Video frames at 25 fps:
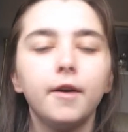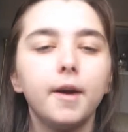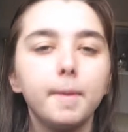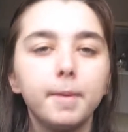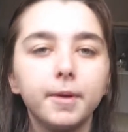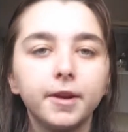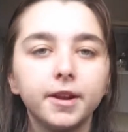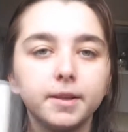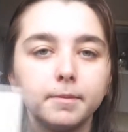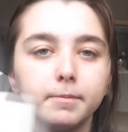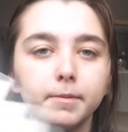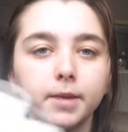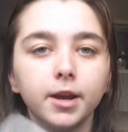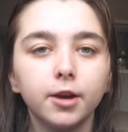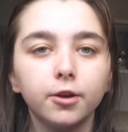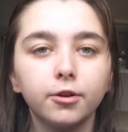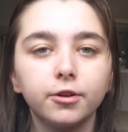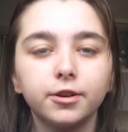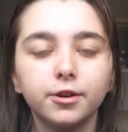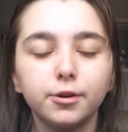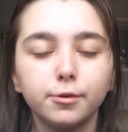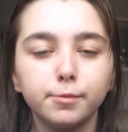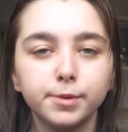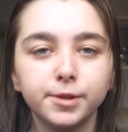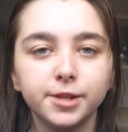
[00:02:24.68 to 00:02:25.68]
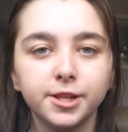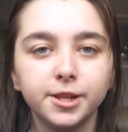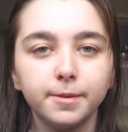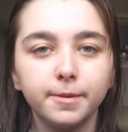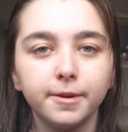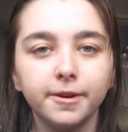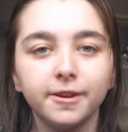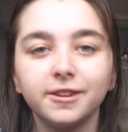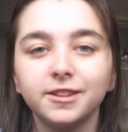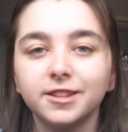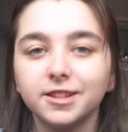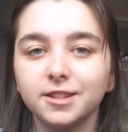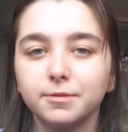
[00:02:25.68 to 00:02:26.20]
Oh, I put it in my October
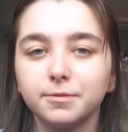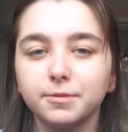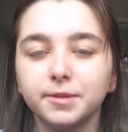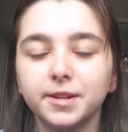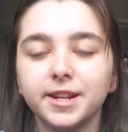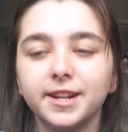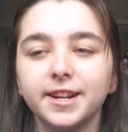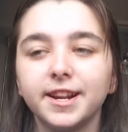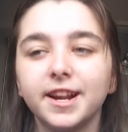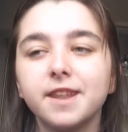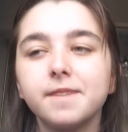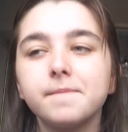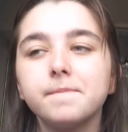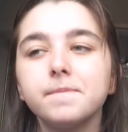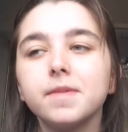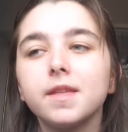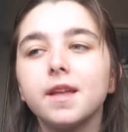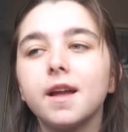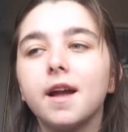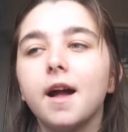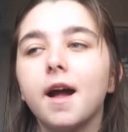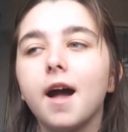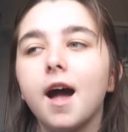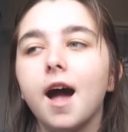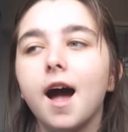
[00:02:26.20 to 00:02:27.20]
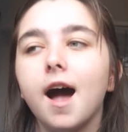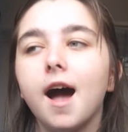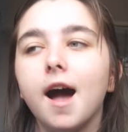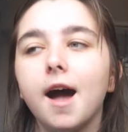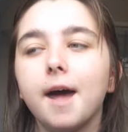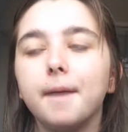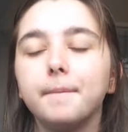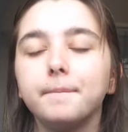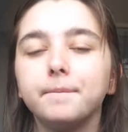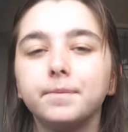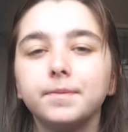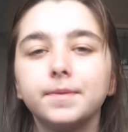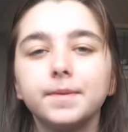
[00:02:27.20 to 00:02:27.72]
TBR, oh, that's what I did.
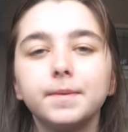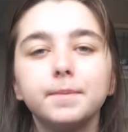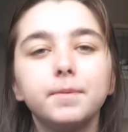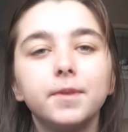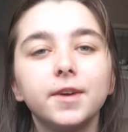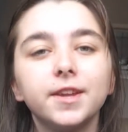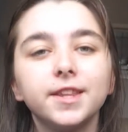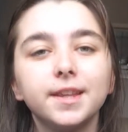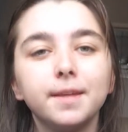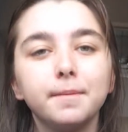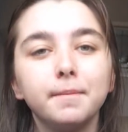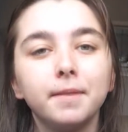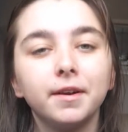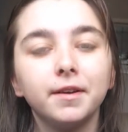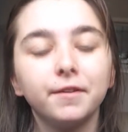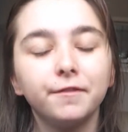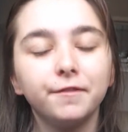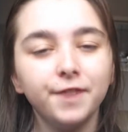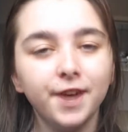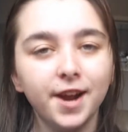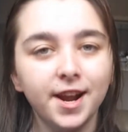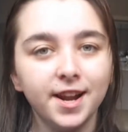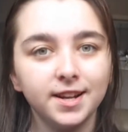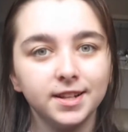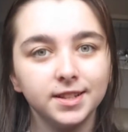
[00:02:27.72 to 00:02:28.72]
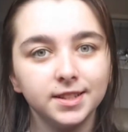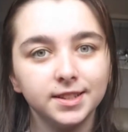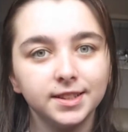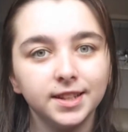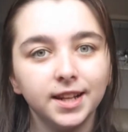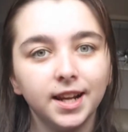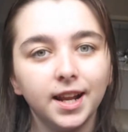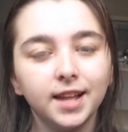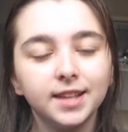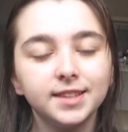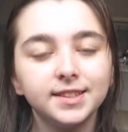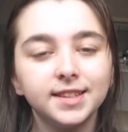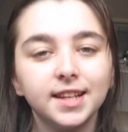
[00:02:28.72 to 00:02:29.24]
Um, but then my
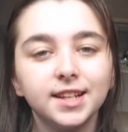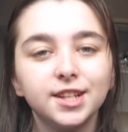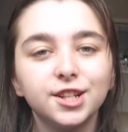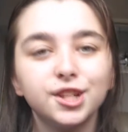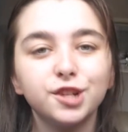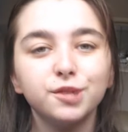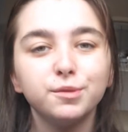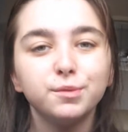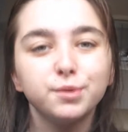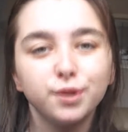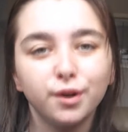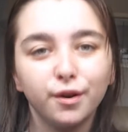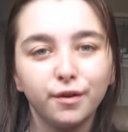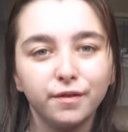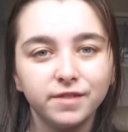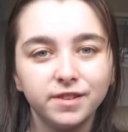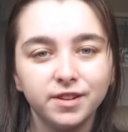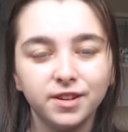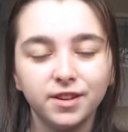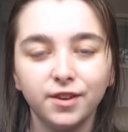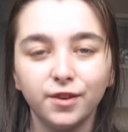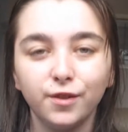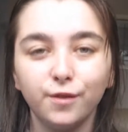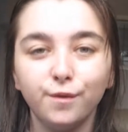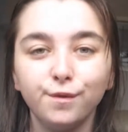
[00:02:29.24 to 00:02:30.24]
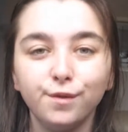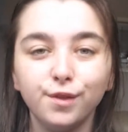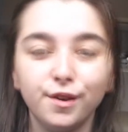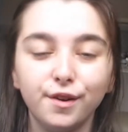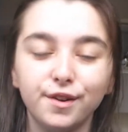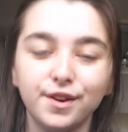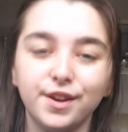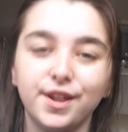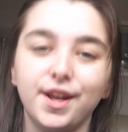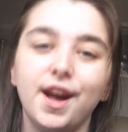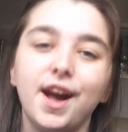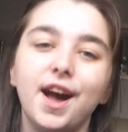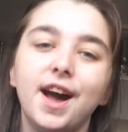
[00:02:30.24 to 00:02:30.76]
friend said she was off to
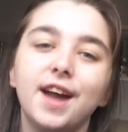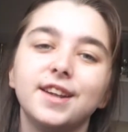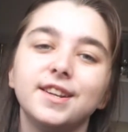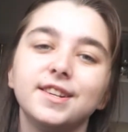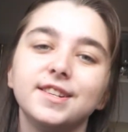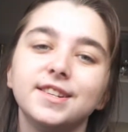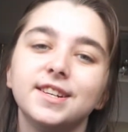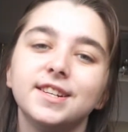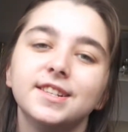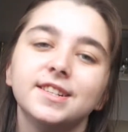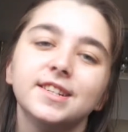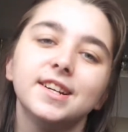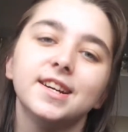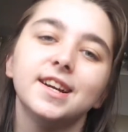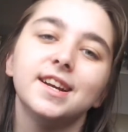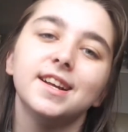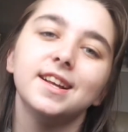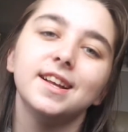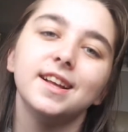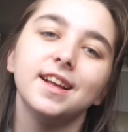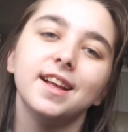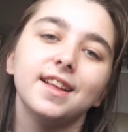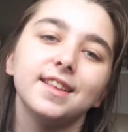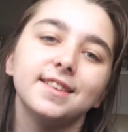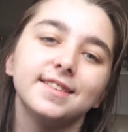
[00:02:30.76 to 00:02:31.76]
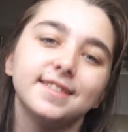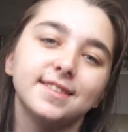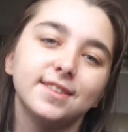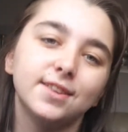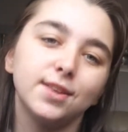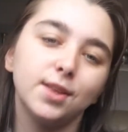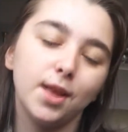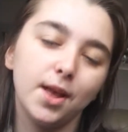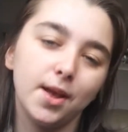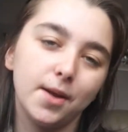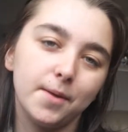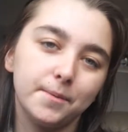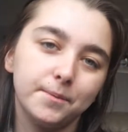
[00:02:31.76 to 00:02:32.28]
Florida, and
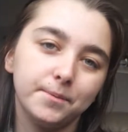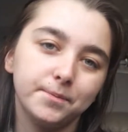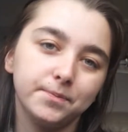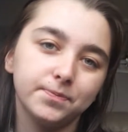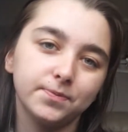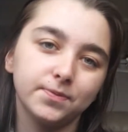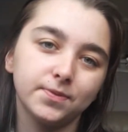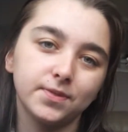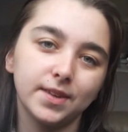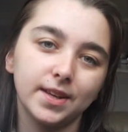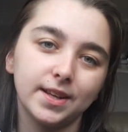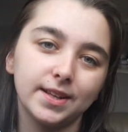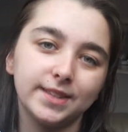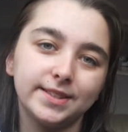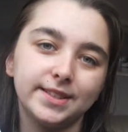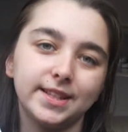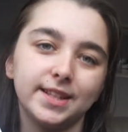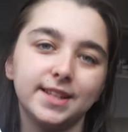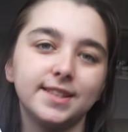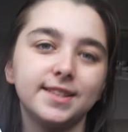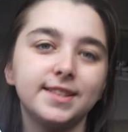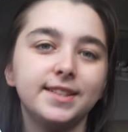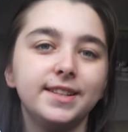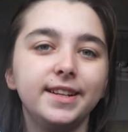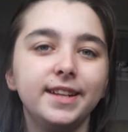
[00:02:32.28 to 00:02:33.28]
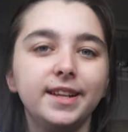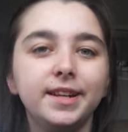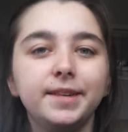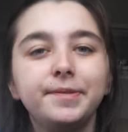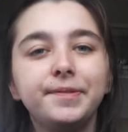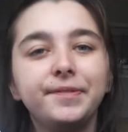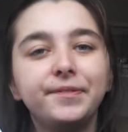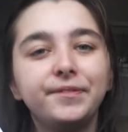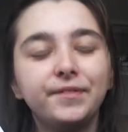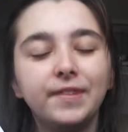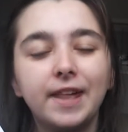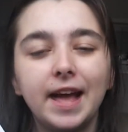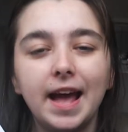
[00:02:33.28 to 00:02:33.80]
um, said
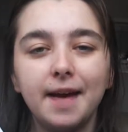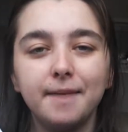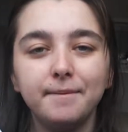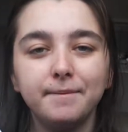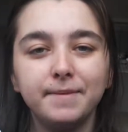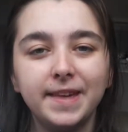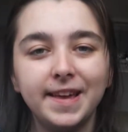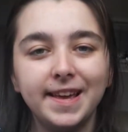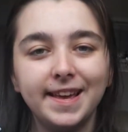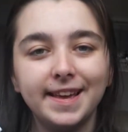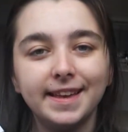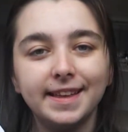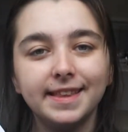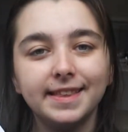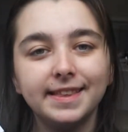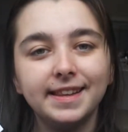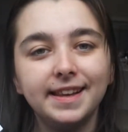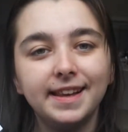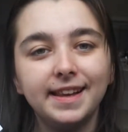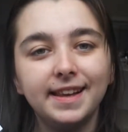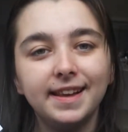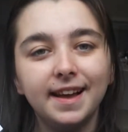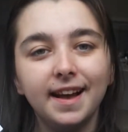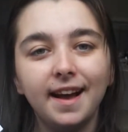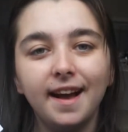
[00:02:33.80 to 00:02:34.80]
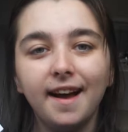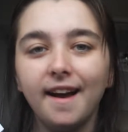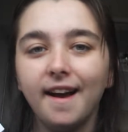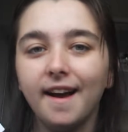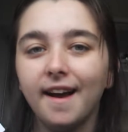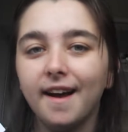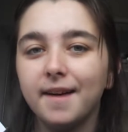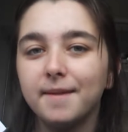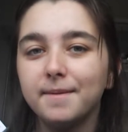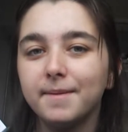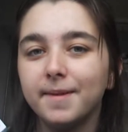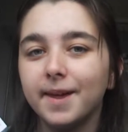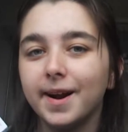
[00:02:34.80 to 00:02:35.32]
she'd get me the
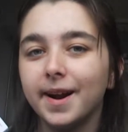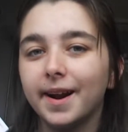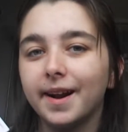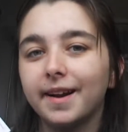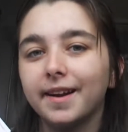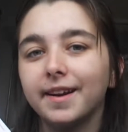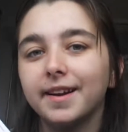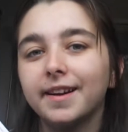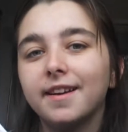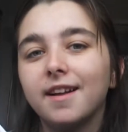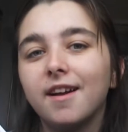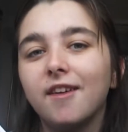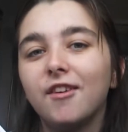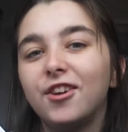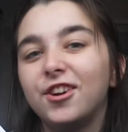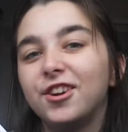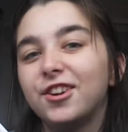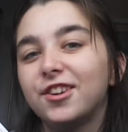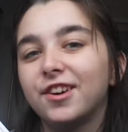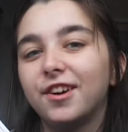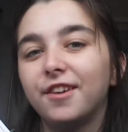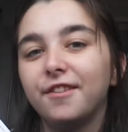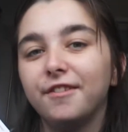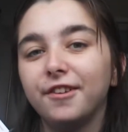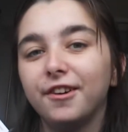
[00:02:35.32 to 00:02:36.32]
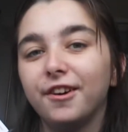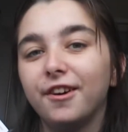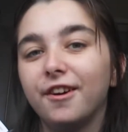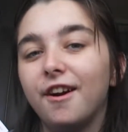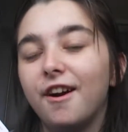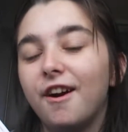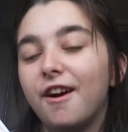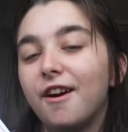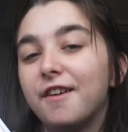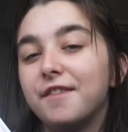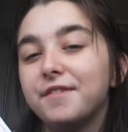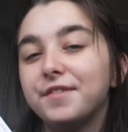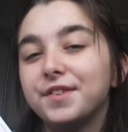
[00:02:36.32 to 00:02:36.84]
American
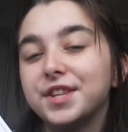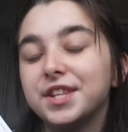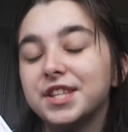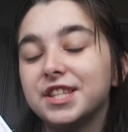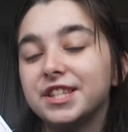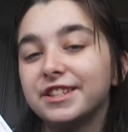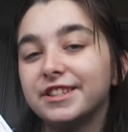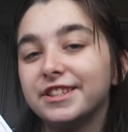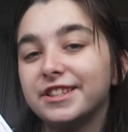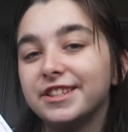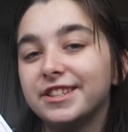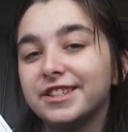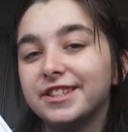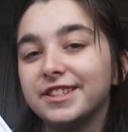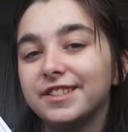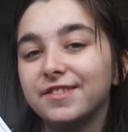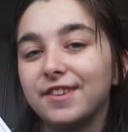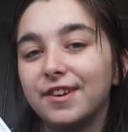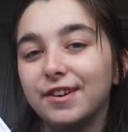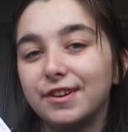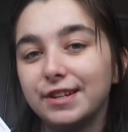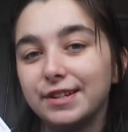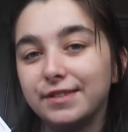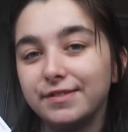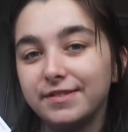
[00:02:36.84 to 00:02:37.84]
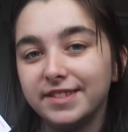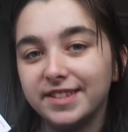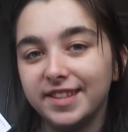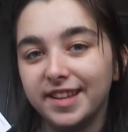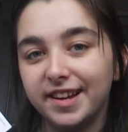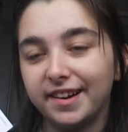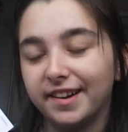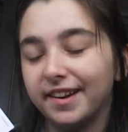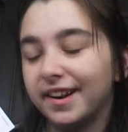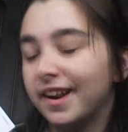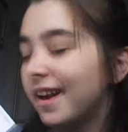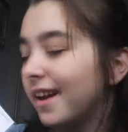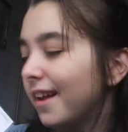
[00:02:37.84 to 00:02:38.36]
hardcover of Insurgent while she was
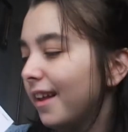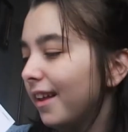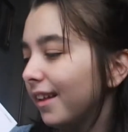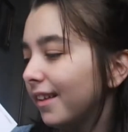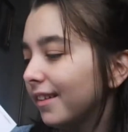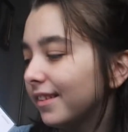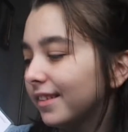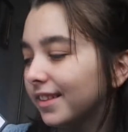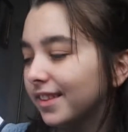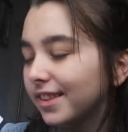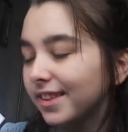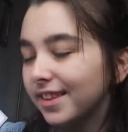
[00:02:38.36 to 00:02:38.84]
there.